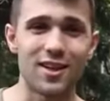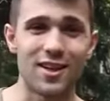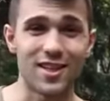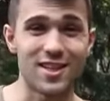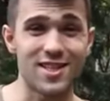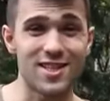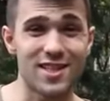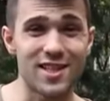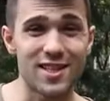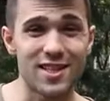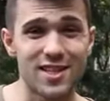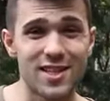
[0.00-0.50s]
like
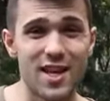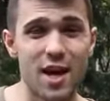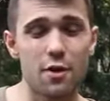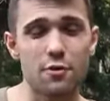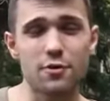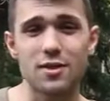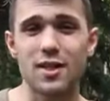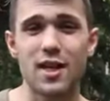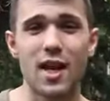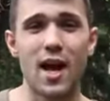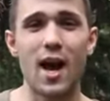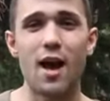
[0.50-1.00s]

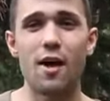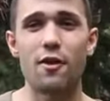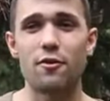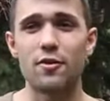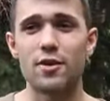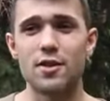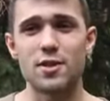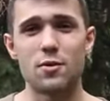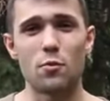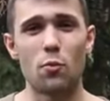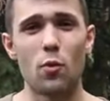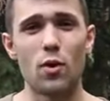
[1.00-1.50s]
6,000
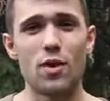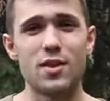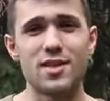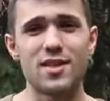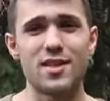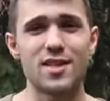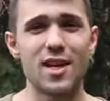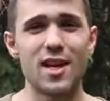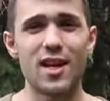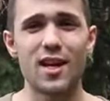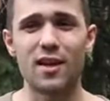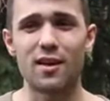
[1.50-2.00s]
calories in one
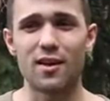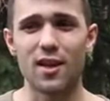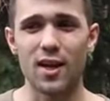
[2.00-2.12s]
sitting?